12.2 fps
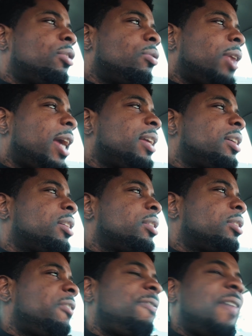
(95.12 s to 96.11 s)
don't like
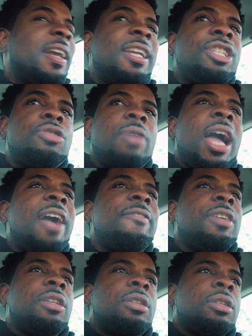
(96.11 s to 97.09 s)
the fact that you have
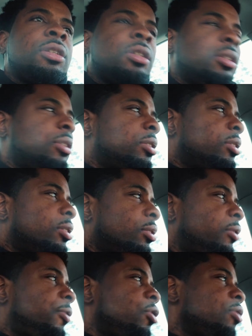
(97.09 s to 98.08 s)
it.
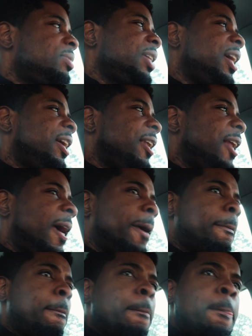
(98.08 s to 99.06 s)
You feel what I'm saying? Like,